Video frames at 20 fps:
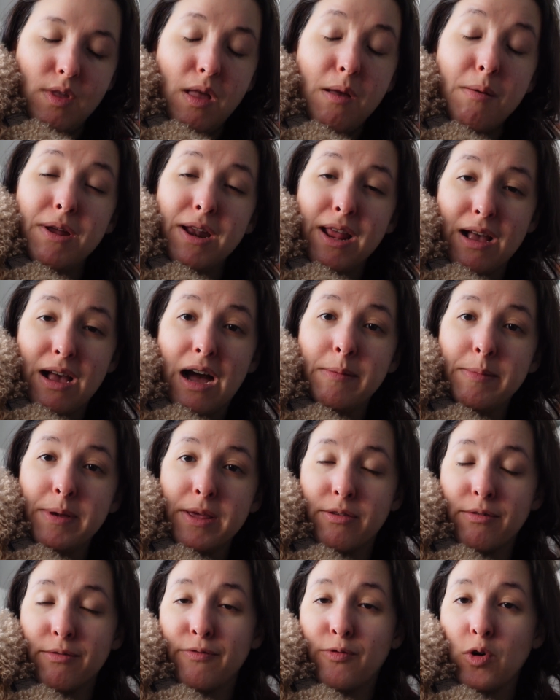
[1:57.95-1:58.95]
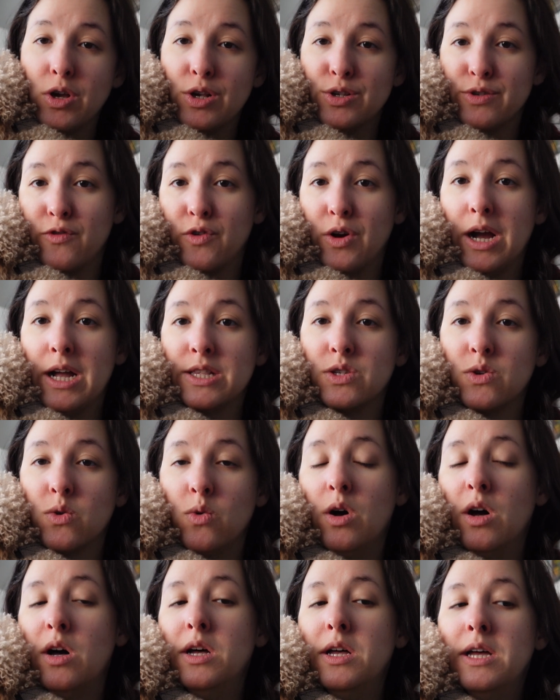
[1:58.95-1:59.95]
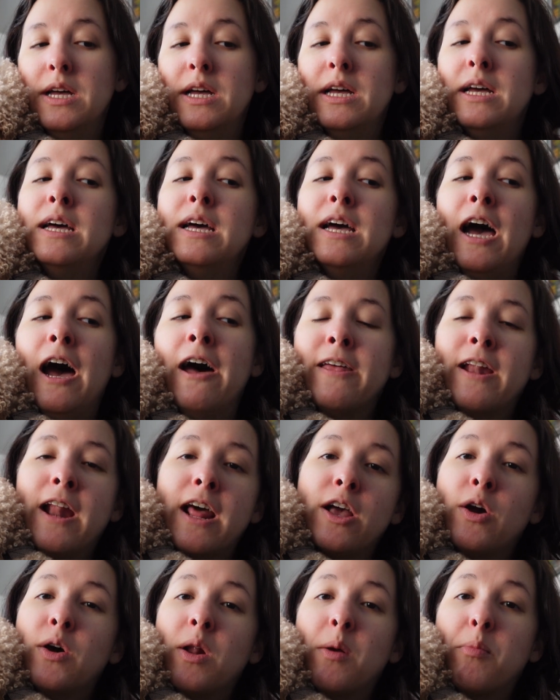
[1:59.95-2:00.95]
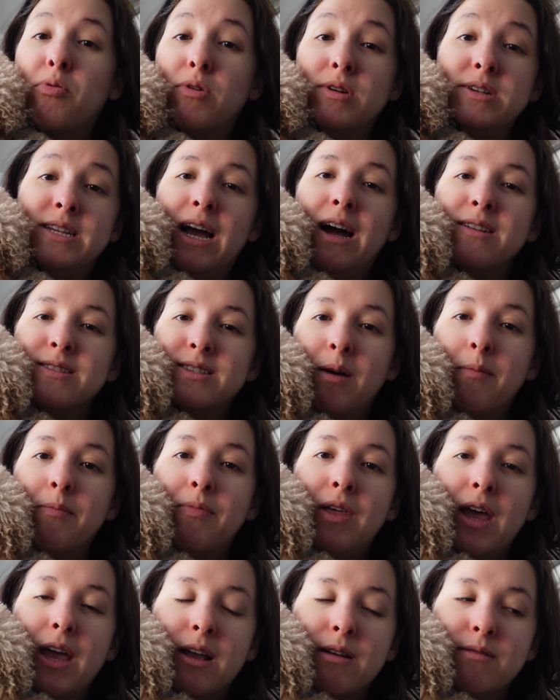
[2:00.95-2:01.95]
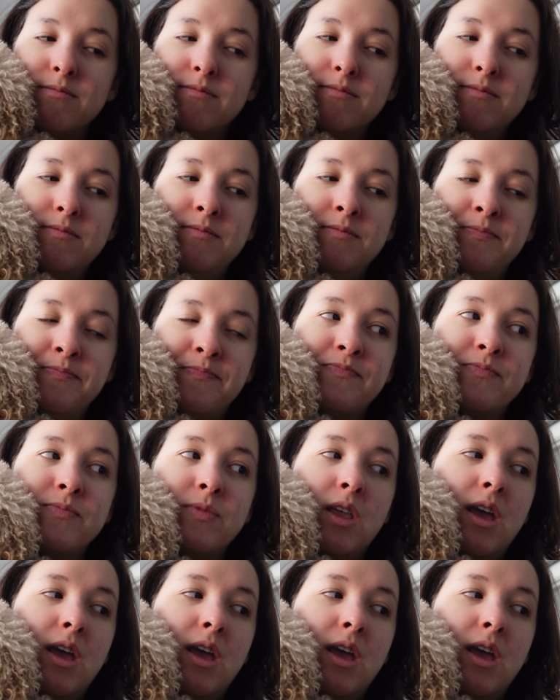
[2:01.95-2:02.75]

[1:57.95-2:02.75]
but it got me through 4 years of grad school, and then I go to print out something, and